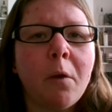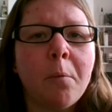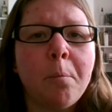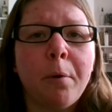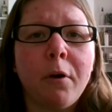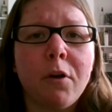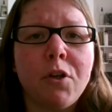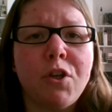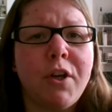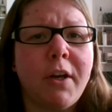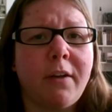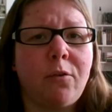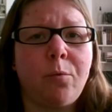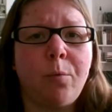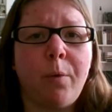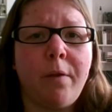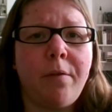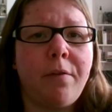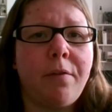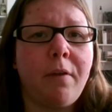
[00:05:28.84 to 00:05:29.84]
projects
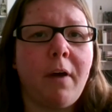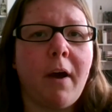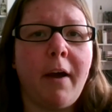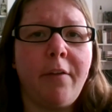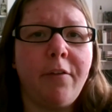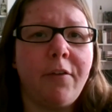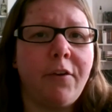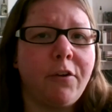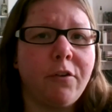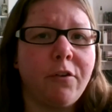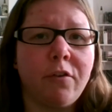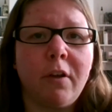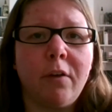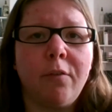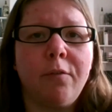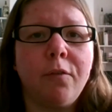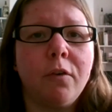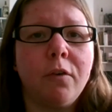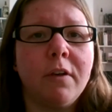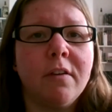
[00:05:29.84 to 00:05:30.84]
with either
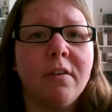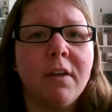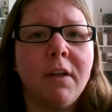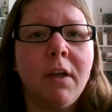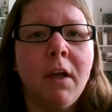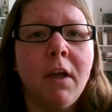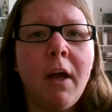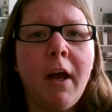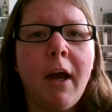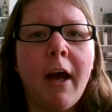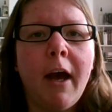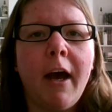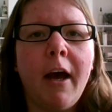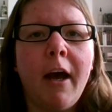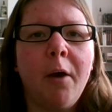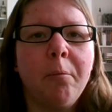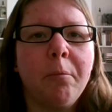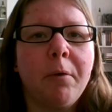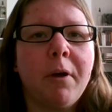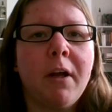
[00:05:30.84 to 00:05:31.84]
yourself or Izzy,
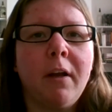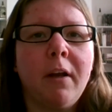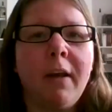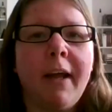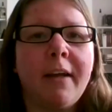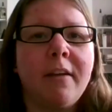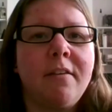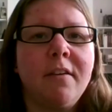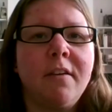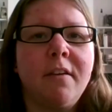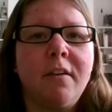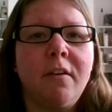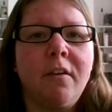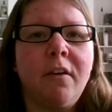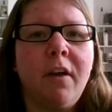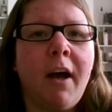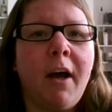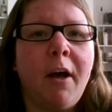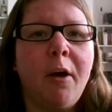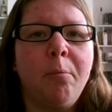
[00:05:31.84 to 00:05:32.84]
collecting
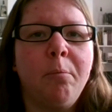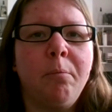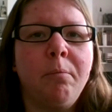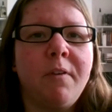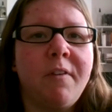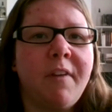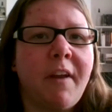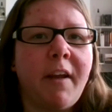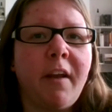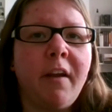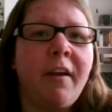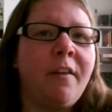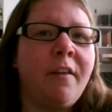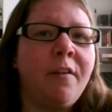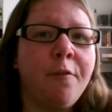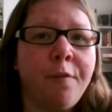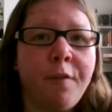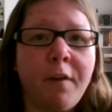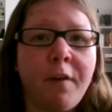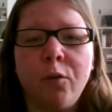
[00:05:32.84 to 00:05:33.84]
data in the
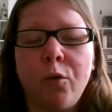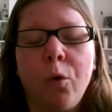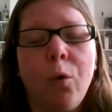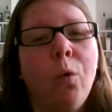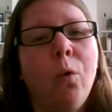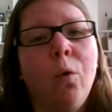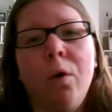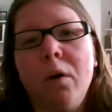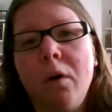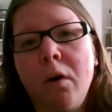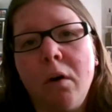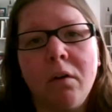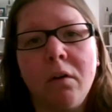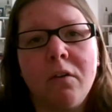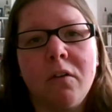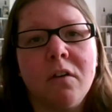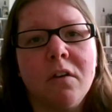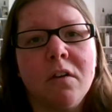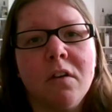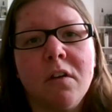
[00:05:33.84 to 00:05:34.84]
field, or
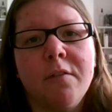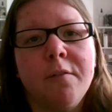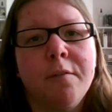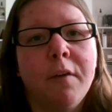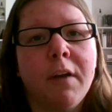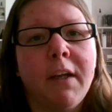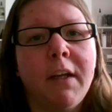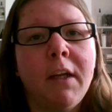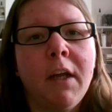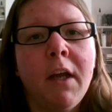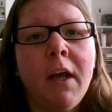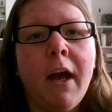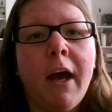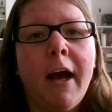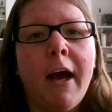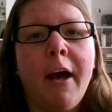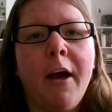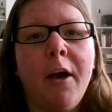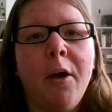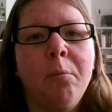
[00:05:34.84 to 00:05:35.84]
alternatively
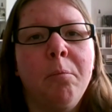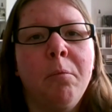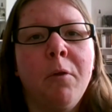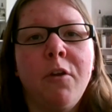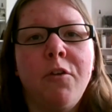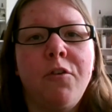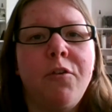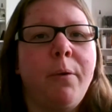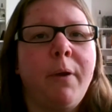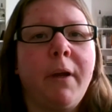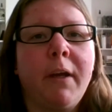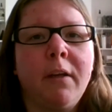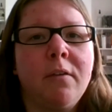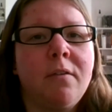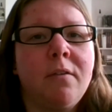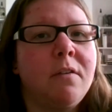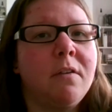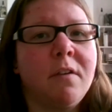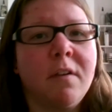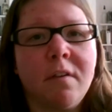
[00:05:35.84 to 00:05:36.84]
doing
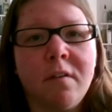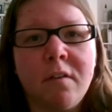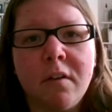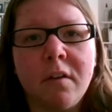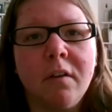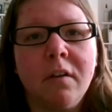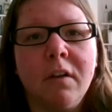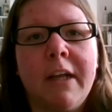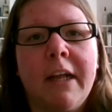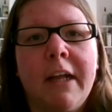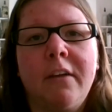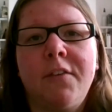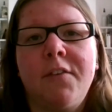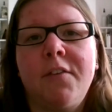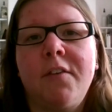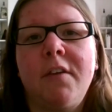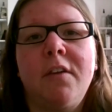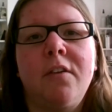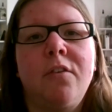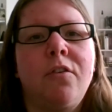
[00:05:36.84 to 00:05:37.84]
statistical
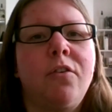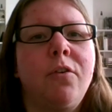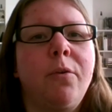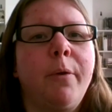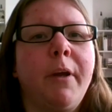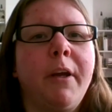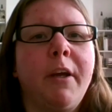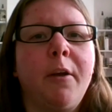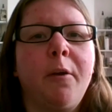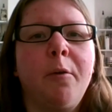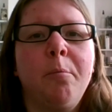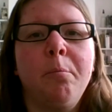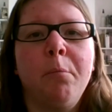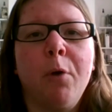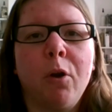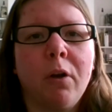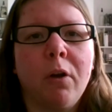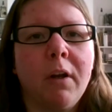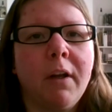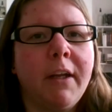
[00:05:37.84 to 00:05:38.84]
analyses, doing
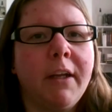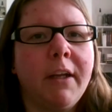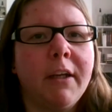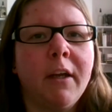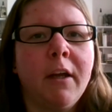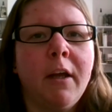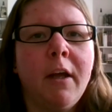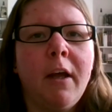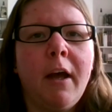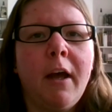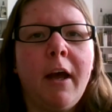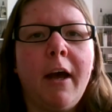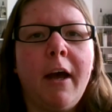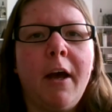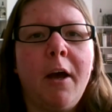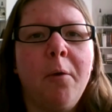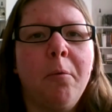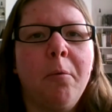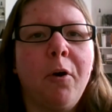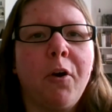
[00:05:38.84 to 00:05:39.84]
modeling
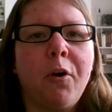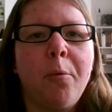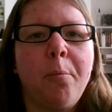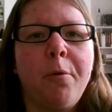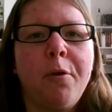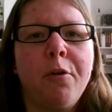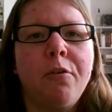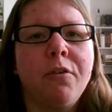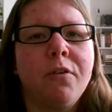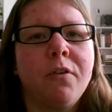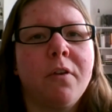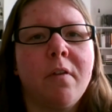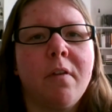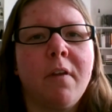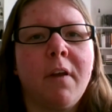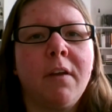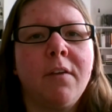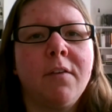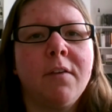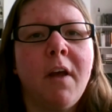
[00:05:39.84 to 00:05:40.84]
on computers and
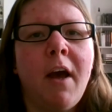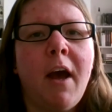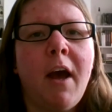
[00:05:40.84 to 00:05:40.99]
things.